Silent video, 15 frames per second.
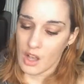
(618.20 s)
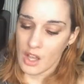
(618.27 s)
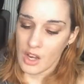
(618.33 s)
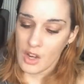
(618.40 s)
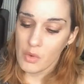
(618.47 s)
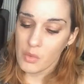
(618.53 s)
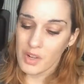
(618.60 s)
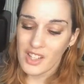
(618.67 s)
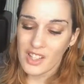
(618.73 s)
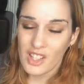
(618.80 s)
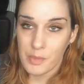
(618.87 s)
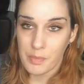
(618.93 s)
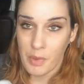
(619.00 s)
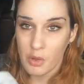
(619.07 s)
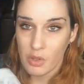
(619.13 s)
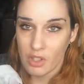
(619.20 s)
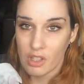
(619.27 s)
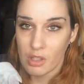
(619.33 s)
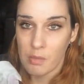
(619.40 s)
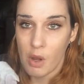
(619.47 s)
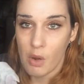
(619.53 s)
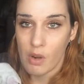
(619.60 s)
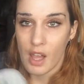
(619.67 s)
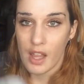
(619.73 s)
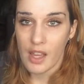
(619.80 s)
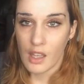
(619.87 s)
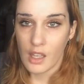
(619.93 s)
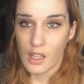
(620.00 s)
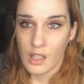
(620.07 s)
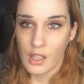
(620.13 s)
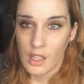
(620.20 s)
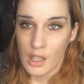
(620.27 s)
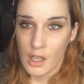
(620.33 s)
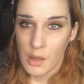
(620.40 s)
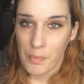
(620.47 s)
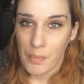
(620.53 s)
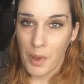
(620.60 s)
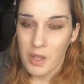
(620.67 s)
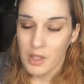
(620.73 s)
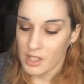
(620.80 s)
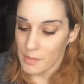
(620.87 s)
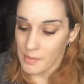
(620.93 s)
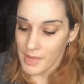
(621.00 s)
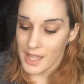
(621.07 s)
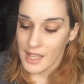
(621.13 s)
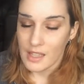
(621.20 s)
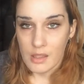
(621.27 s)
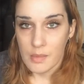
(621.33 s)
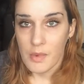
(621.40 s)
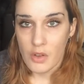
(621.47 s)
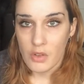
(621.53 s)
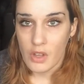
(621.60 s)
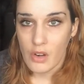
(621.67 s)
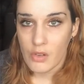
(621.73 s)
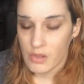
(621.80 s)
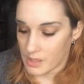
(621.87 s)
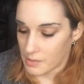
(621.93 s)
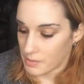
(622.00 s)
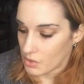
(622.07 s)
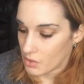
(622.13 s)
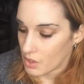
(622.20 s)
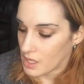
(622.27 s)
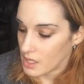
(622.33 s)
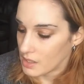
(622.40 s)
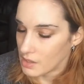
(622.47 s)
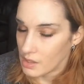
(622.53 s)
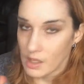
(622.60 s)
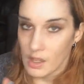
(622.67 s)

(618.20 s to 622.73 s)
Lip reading: I don't know what it's supposed to smell like, but to me it smells like Christmas trees.